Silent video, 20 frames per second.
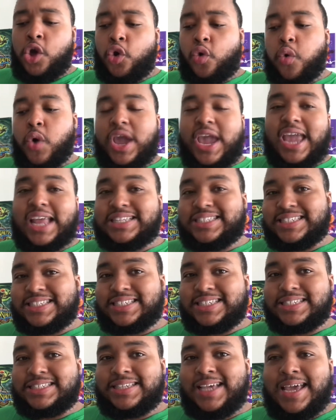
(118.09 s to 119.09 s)
quick
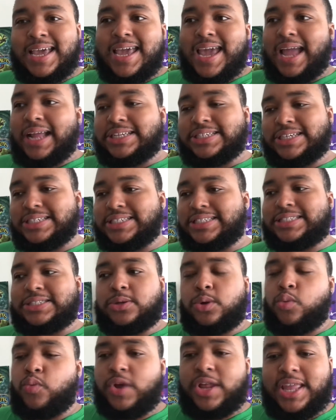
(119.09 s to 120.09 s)
instances, and
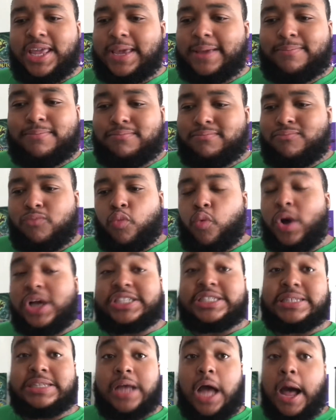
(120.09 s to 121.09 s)
just really
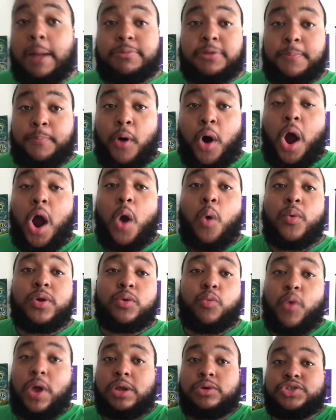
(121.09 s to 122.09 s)
wasn't up to par with
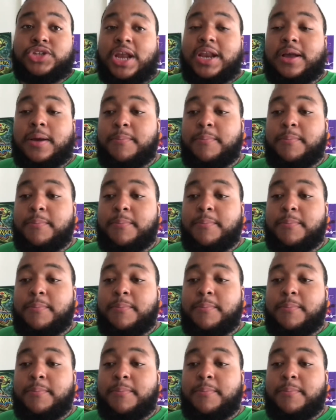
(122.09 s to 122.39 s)
what he was trying to